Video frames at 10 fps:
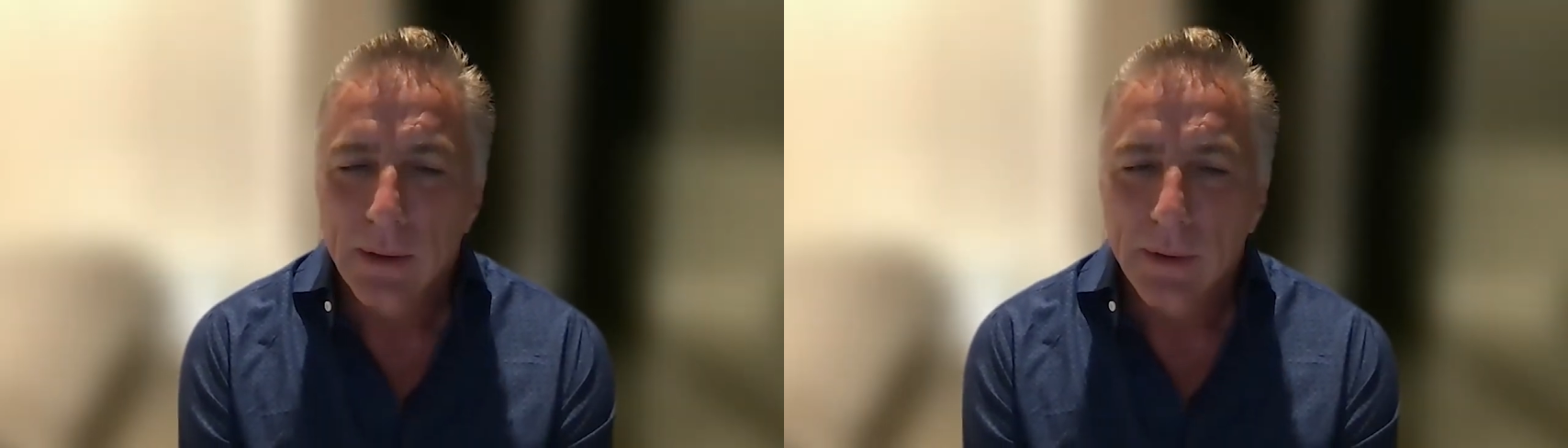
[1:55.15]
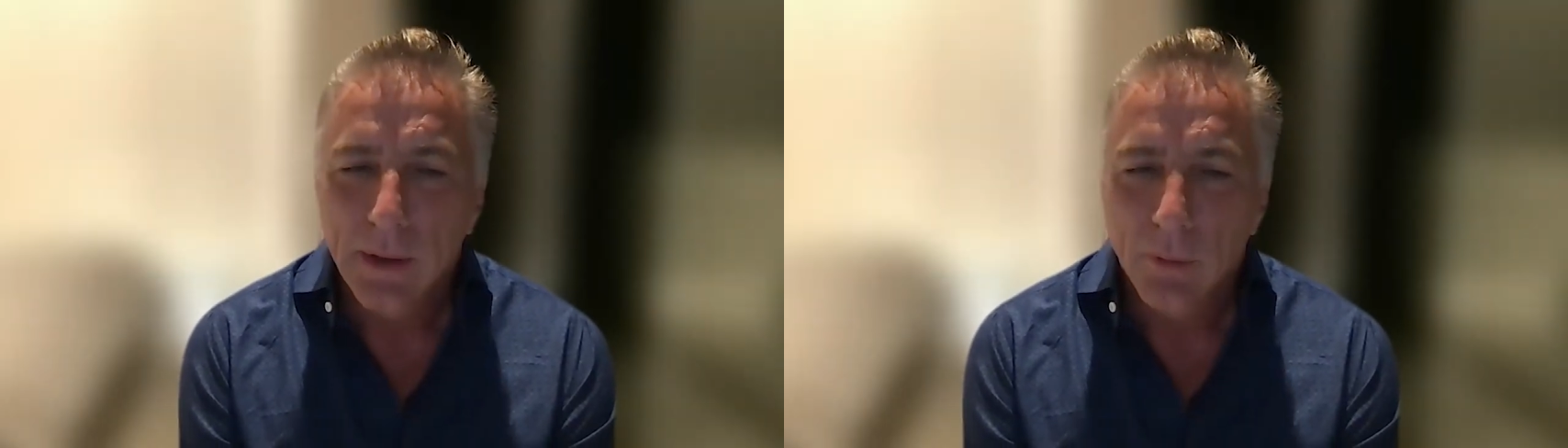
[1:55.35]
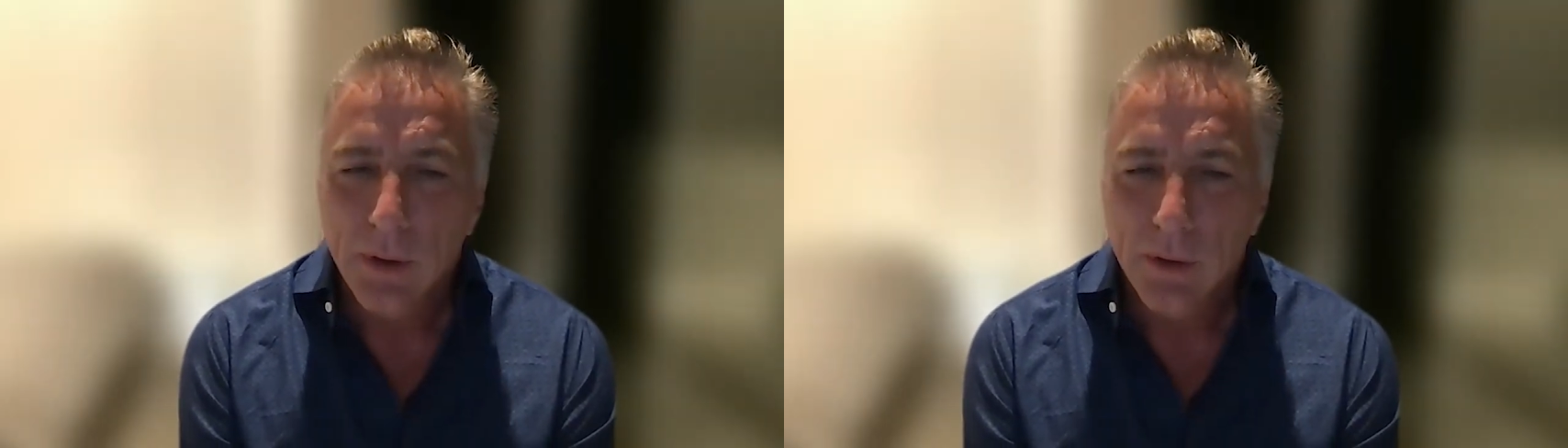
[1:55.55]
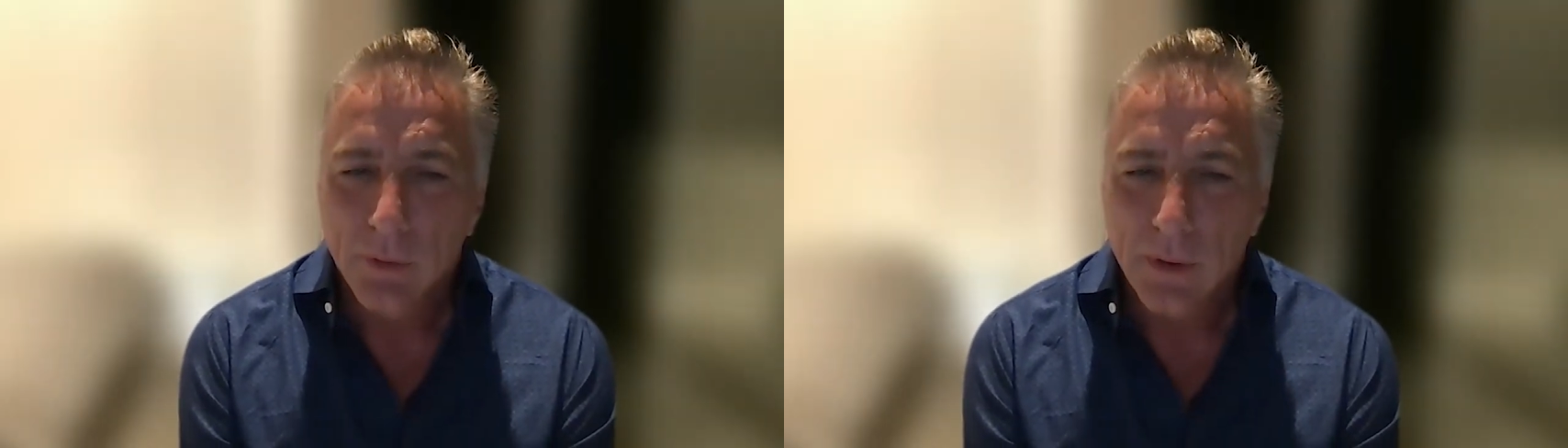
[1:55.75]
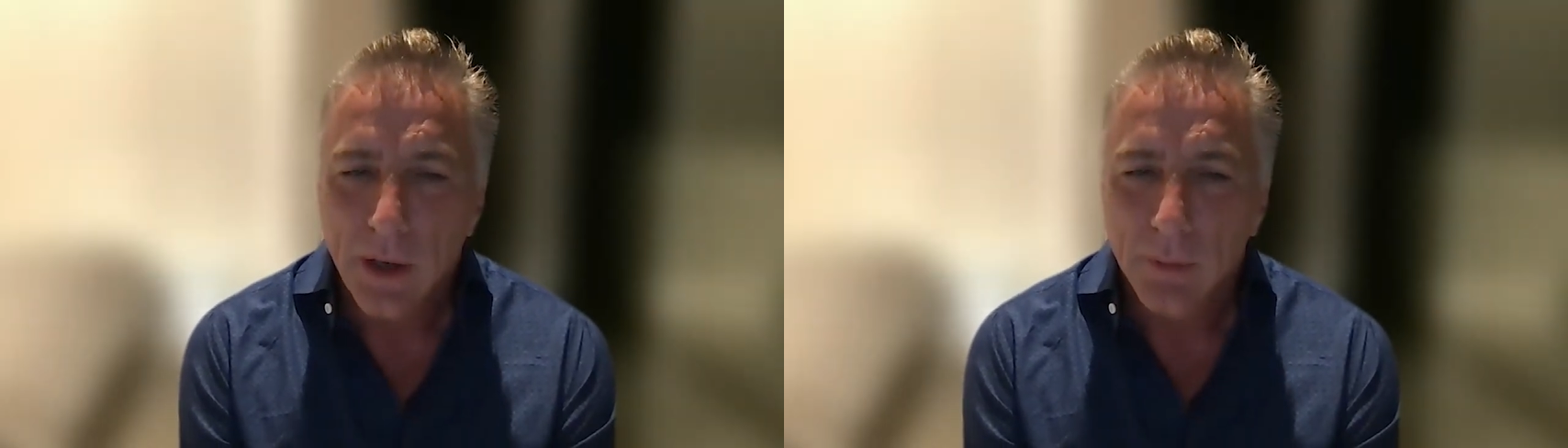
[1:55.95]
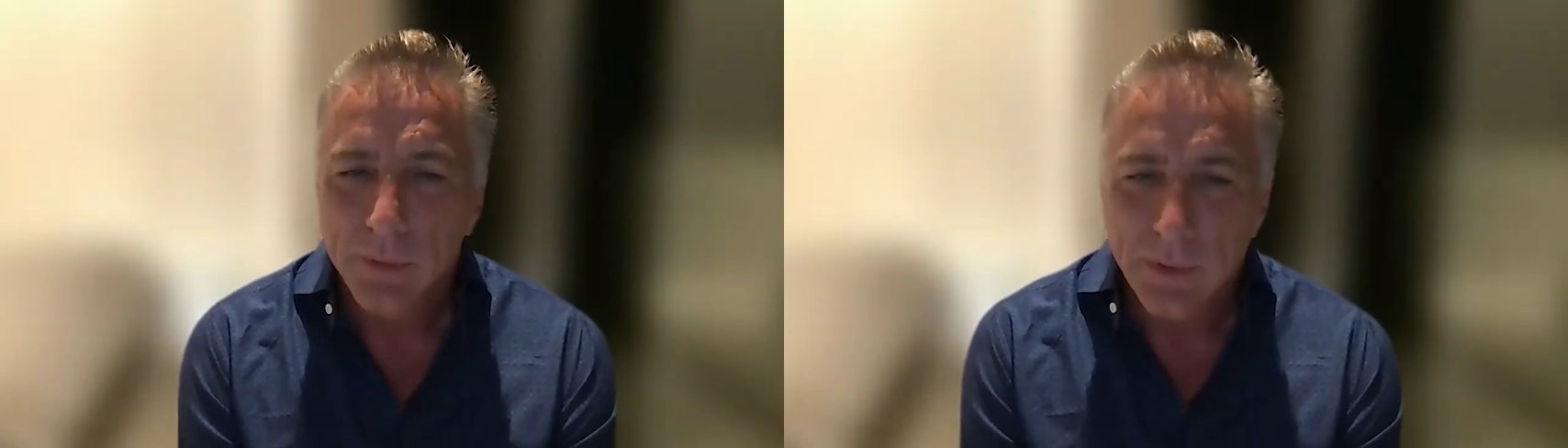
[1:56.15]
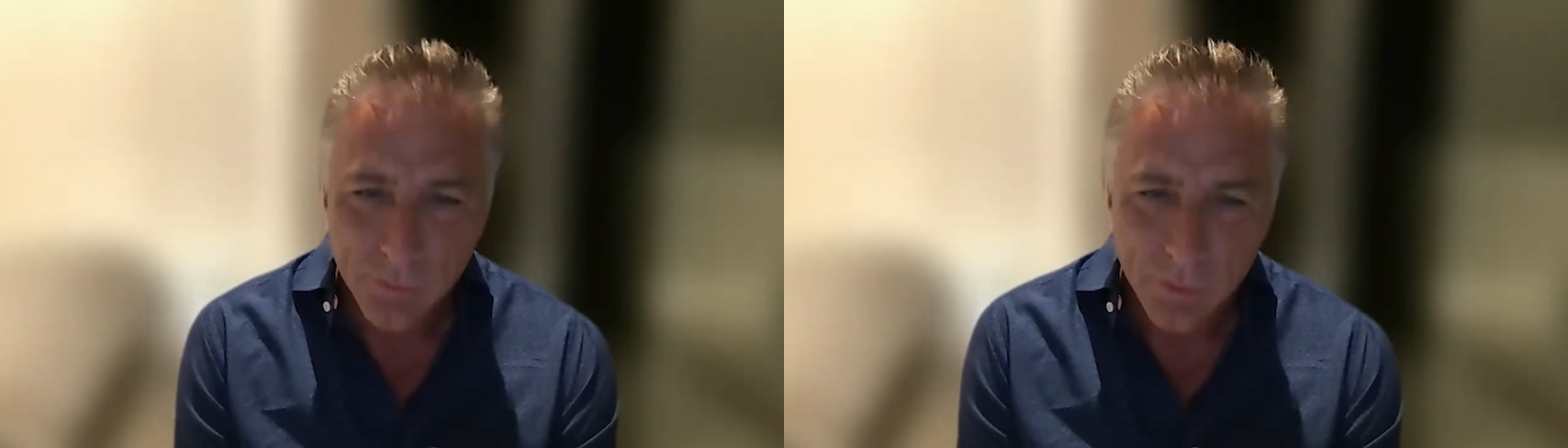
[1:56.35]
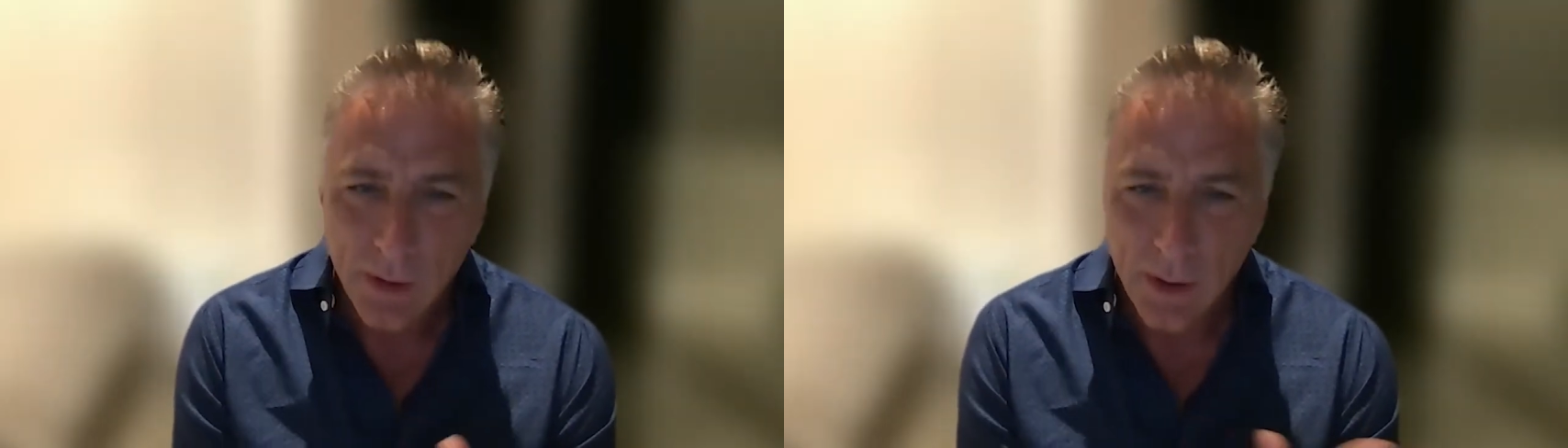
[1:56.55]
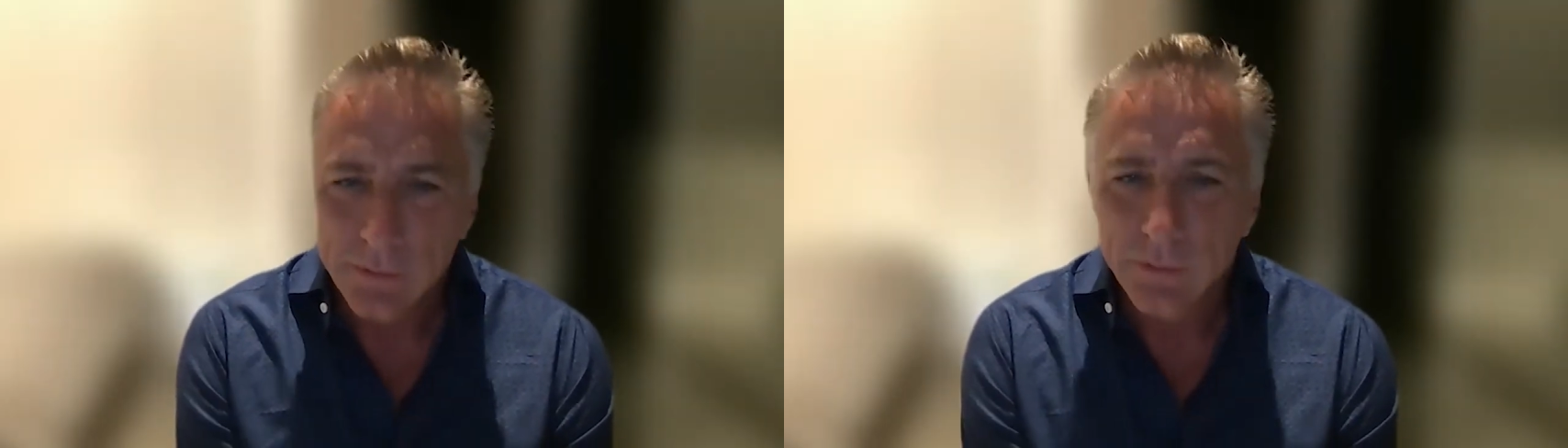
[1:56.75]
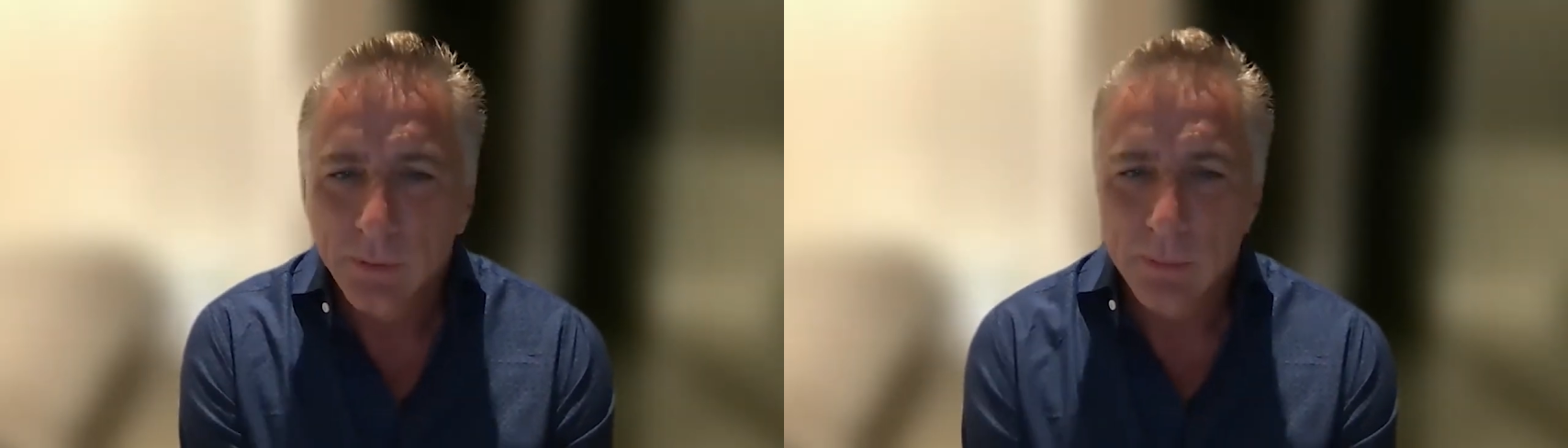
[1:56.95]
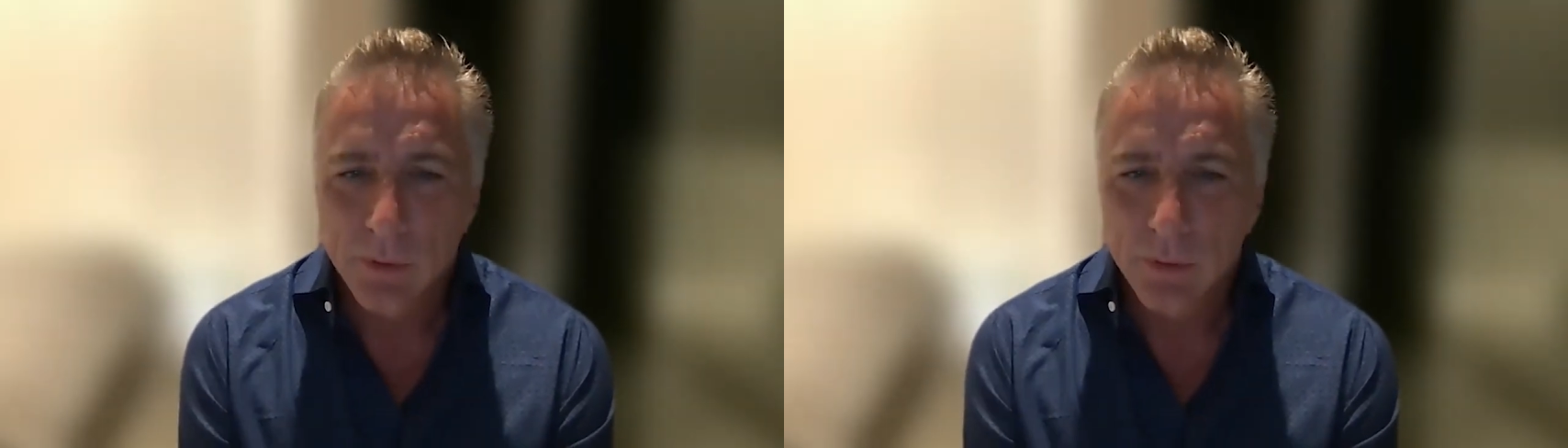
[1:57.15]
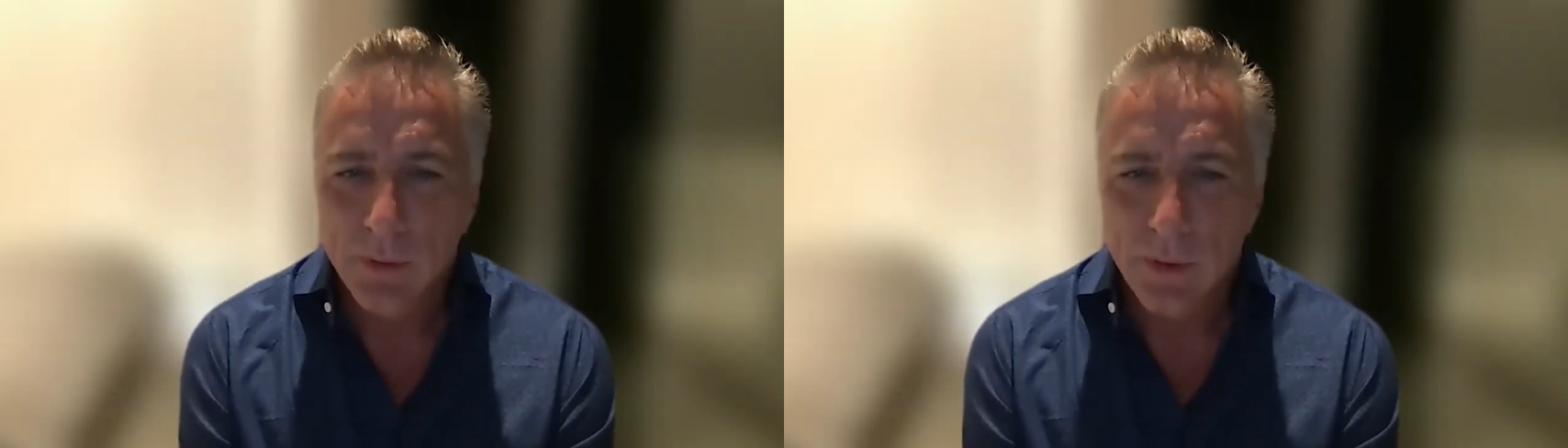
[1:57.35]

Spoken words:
that we can really help the different kinds of people who